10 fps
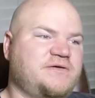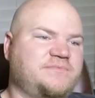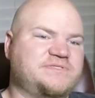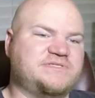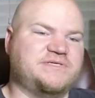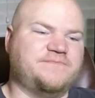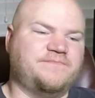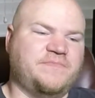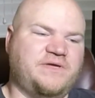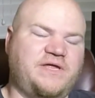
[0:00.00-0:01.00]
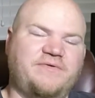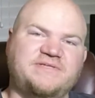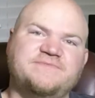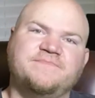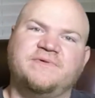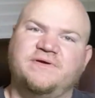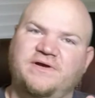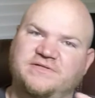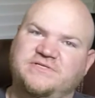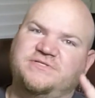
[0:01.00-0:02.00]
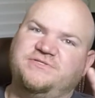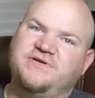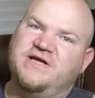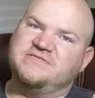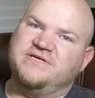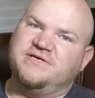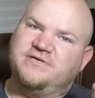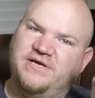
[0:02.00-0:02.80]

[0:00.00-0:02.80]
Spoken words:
But anyways, I'll talk to you guys later,